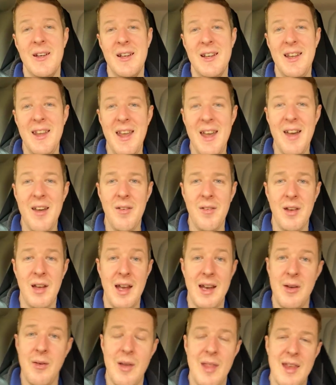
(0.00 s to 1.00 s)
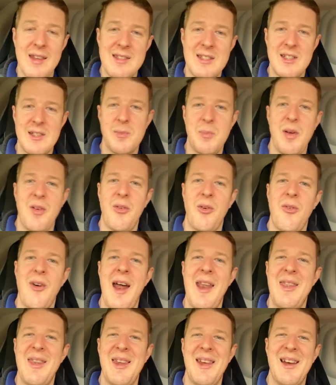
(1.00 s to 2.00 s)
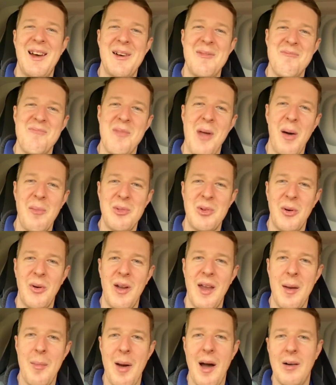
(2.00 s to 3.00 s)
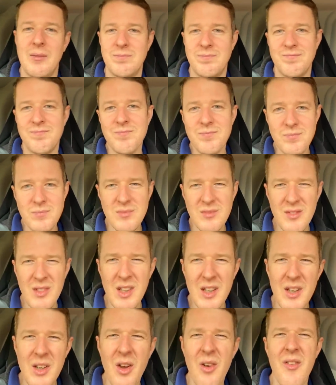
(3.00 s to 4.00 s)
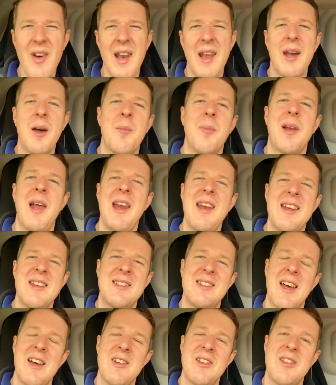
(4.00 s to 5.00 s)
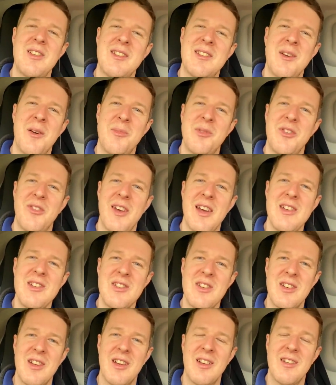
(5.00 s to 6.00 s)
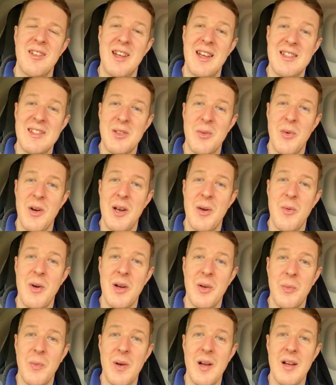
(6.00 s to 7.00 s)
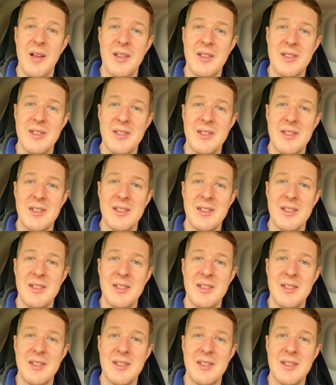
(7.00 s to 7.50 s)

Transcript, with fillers: yeah, anyway, that's just a bit of a rant that I'm, um, I'm talking about. Not really a complaint as such, just an observation that that's the way the world works.